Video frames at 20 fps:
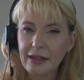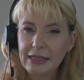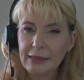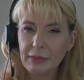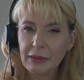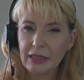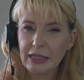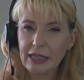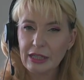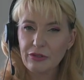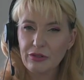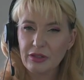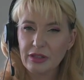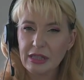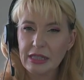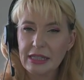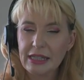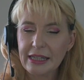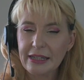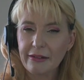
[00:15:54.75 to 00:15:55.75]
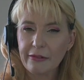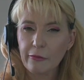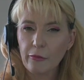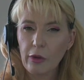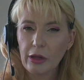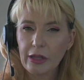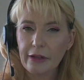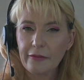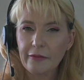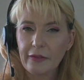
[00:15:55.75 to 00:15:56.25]
It's been an interesting year, and
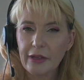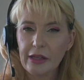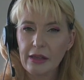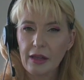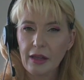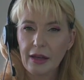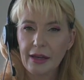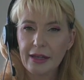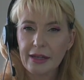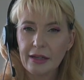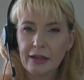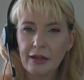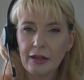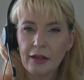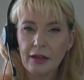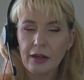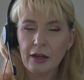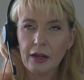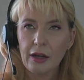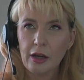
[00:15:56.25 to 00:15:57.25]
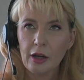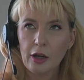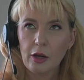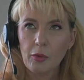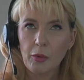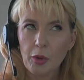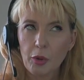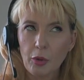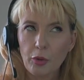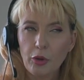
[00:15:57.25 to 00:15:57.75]
while I feel like
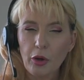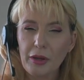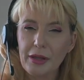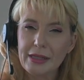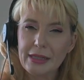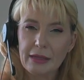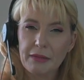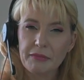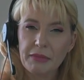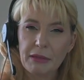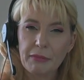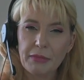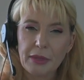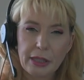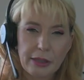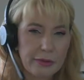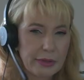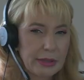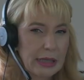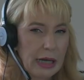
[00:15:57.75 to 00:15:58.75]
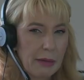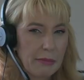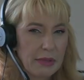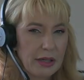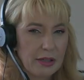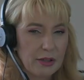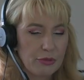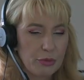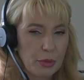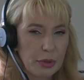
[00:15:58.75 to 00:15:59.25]
we all know that something bigger is
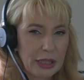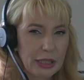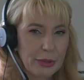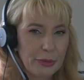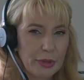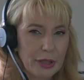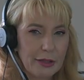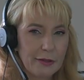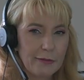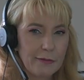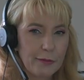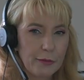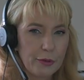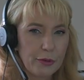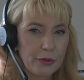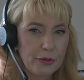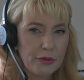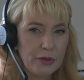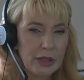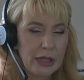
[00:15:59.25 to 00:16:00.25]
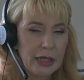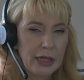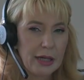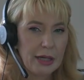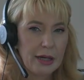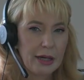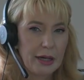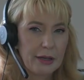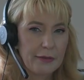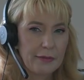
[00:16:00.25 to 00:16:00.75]
coming in 2024, I